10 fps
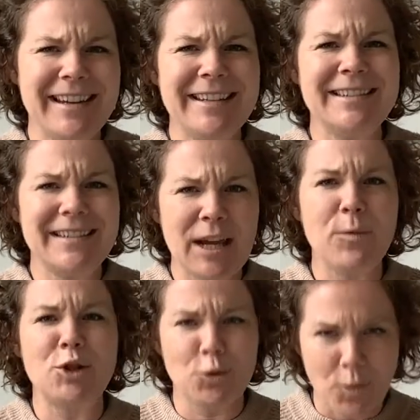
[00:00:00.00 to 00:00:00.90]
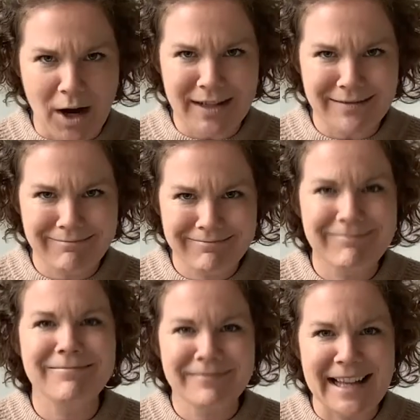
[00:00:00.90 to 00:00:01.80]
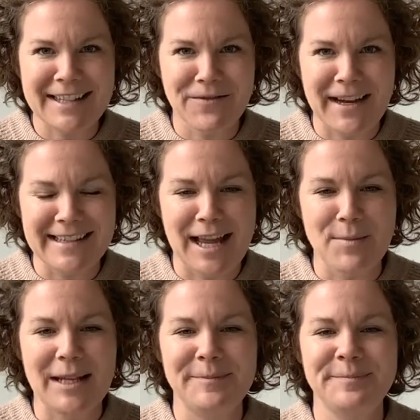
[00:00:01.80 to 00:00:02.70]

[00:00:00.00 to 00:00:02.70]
and get what you want. That's the phase I'm in.